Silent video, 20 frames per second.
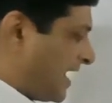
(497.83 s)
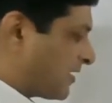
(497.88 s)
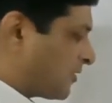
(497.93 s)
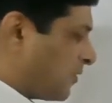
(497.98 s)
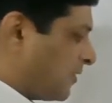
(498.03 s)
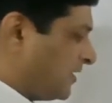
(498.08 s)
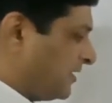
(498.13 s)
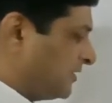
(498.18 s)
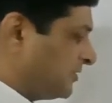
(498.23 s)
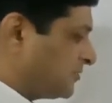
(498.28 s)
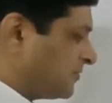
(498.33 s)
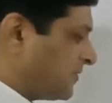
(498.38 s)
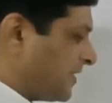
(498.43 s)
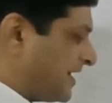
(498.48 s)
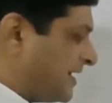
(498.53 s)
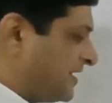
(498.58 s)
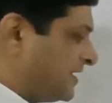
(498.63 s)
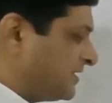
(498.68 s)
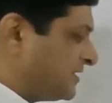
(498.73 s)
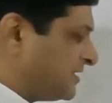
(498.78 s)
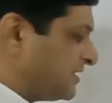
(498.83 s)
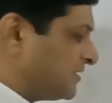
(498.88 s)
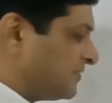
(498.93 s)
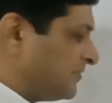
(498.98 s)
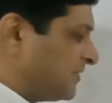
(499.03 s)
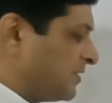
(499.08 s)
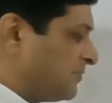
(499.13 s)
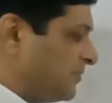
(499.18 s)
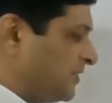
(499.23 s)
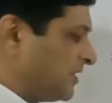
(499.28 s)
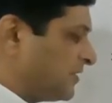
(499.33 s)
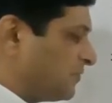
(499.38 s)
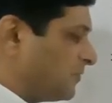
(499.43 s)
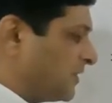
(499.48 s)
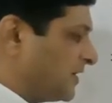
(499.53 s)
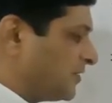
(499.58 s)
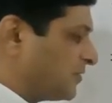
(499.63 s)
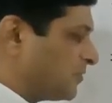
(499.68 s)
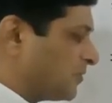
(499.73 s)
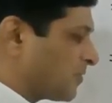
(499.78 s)
according to identity will be
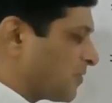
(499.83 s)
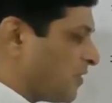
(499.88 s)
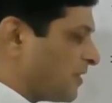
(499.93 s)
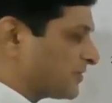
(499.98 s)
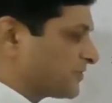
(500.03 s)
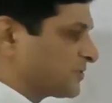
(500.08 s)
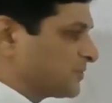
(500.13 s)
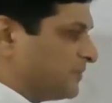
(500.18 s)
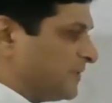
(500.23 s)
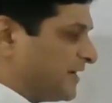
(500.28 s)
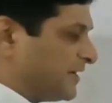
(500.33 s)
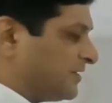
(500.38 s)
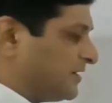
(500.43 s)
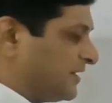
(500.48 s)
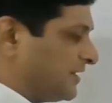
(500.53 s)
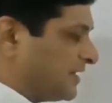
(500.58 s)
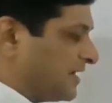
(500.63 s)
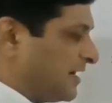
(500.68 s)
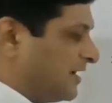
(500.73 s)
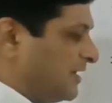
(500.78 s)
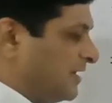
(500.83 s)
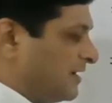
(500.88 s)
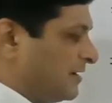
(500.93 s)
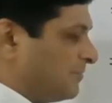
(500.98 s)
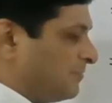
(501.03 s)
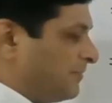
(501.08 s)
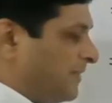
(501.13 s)
equal to cos square theta